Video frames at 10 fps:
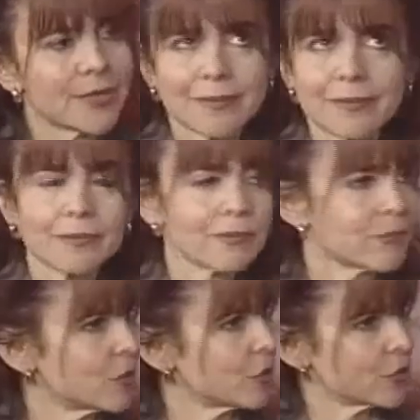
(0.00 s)
that is
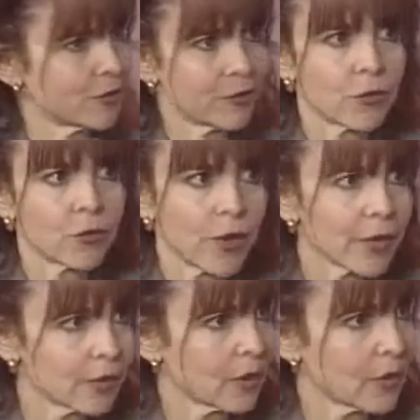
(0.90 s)
such a
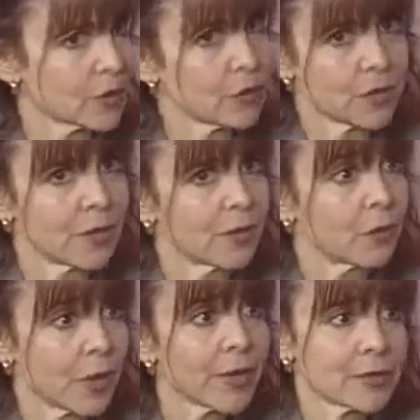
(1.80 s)
great loss, I would say
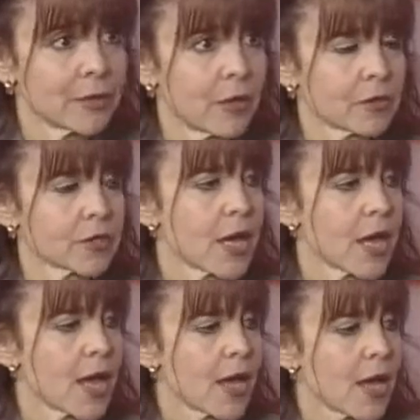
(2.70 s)
the greatest loss,
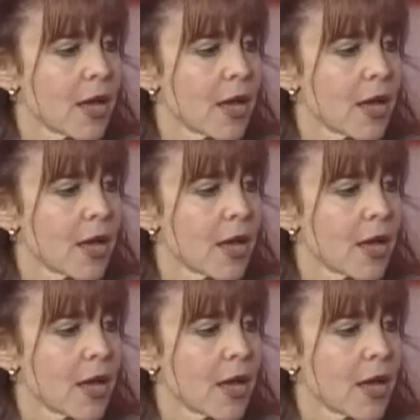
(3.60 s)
